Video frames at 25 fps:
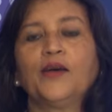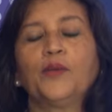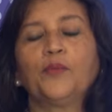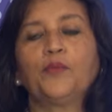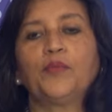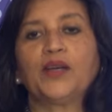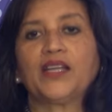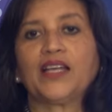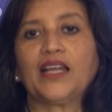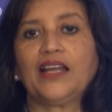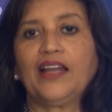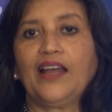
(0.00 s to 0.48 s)

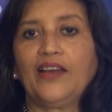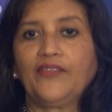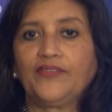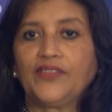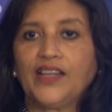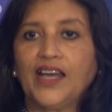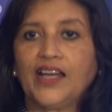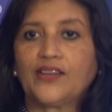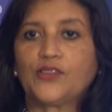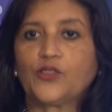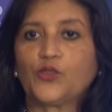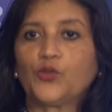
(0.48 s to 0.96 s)
But I left
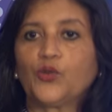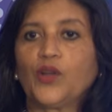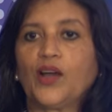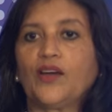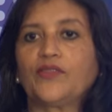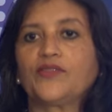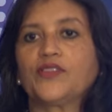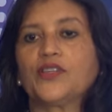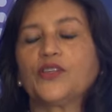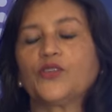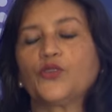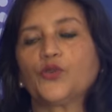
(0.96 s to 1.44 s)
that soon
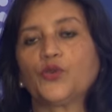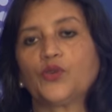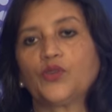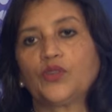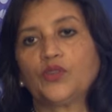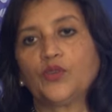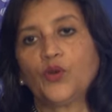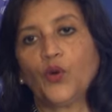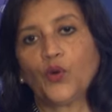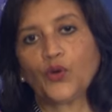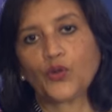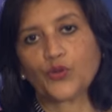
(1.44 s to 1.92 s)
after to
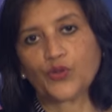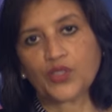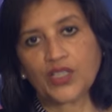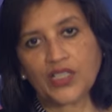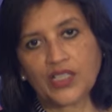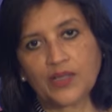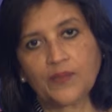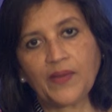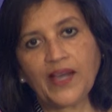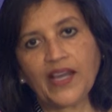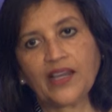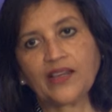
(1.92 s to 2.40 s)
go to
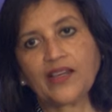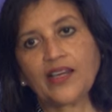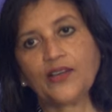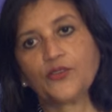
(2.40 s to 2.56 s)
Citibank.